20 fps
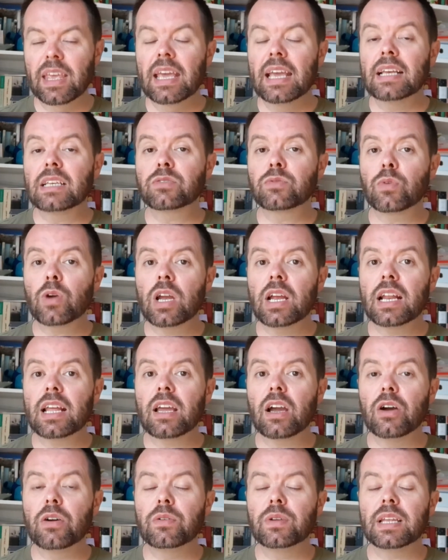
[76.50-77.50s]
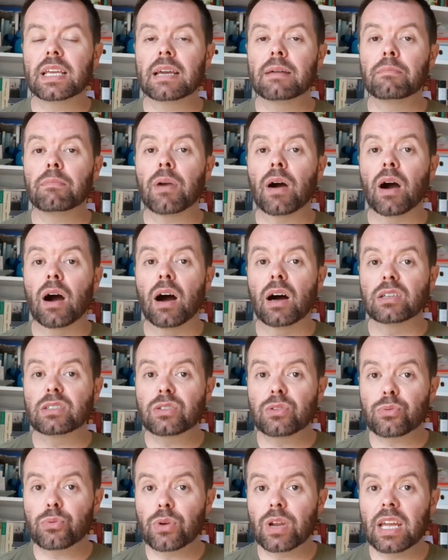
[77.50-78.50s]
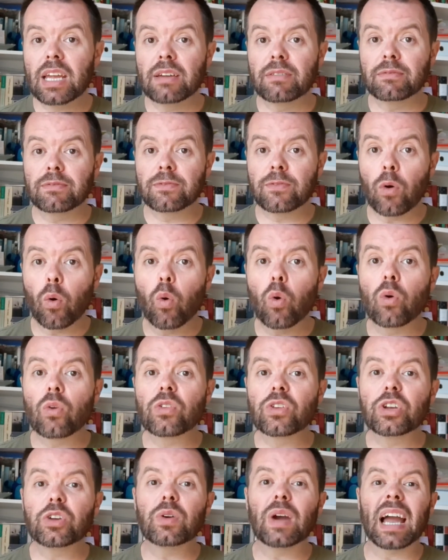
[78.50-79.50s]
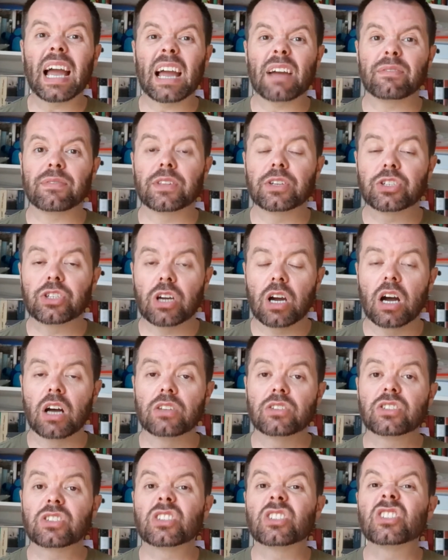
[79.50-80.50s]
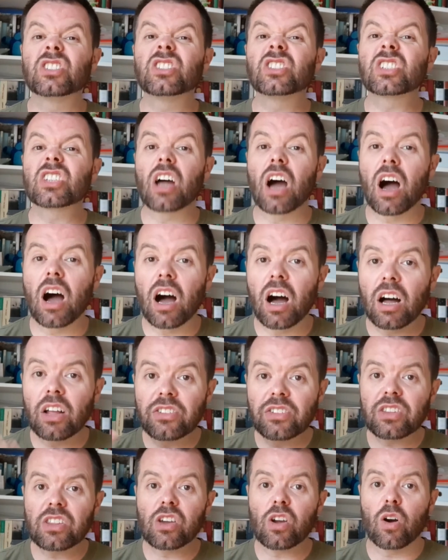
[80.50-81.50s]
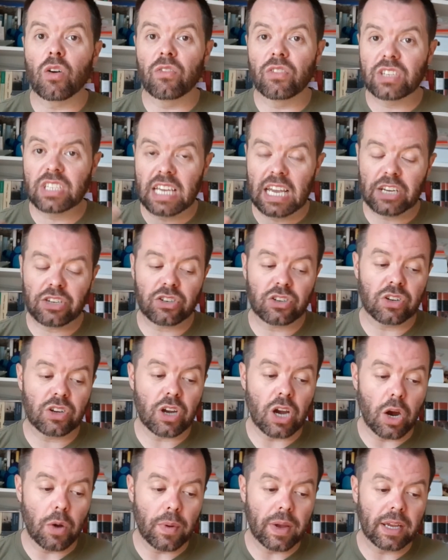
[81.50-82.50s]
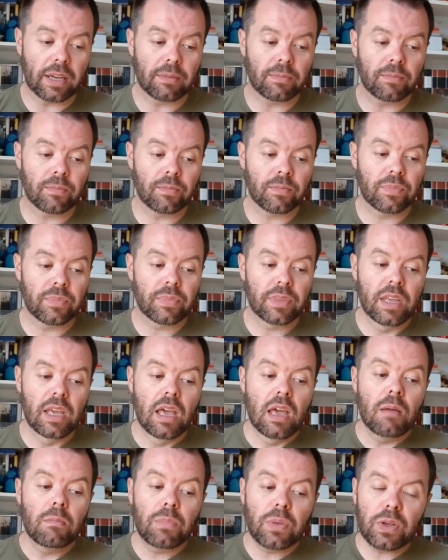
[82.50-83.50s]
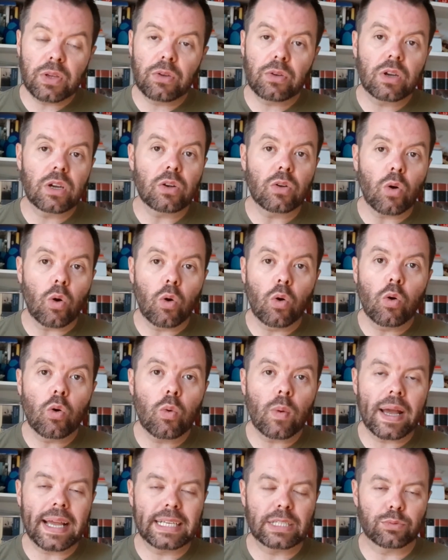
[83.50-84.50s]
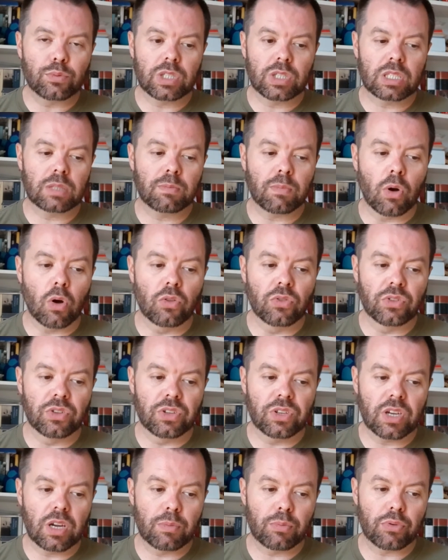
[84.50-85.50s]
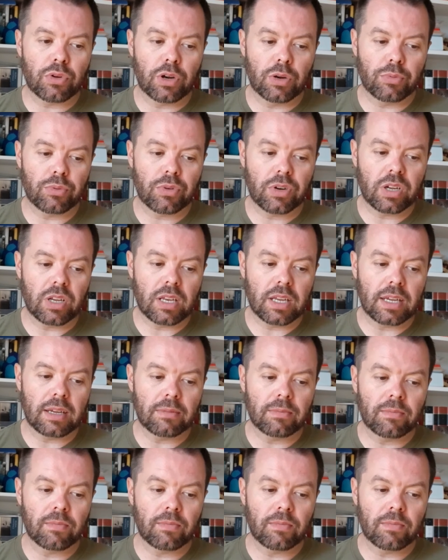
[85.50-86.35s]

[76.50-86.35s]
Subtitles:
It's really only in parts 3 and 4 that you have the chance to start the conversation going. But you can always respond appropriately.